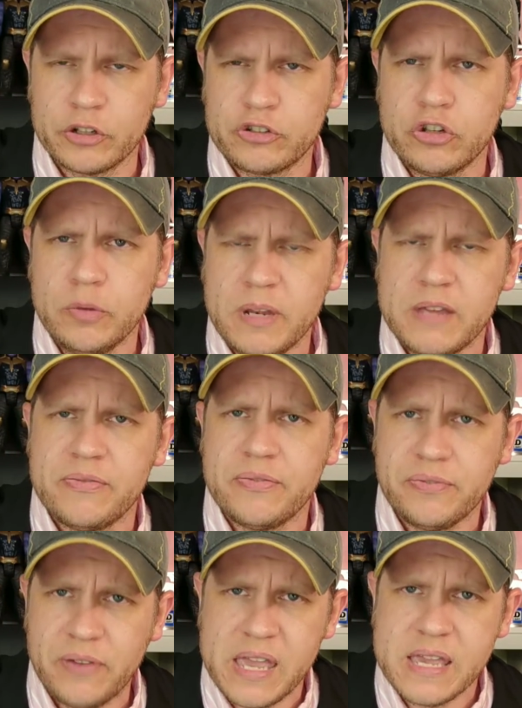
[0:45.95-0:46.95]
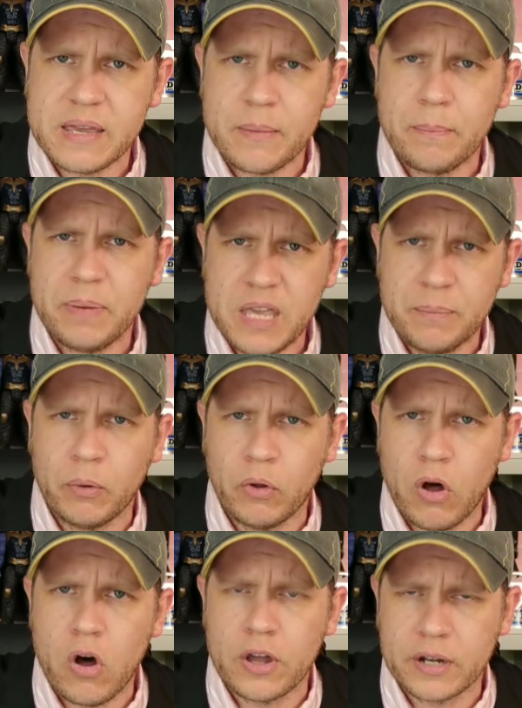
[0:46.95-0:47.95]
There's too many fake
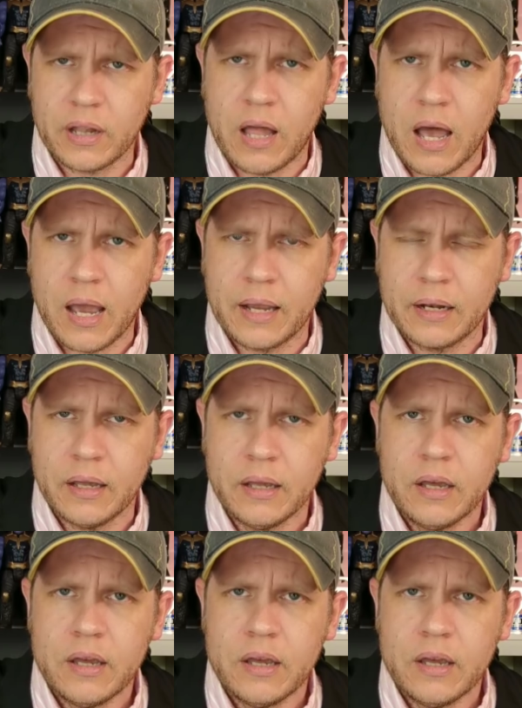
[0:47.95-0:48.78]
people online.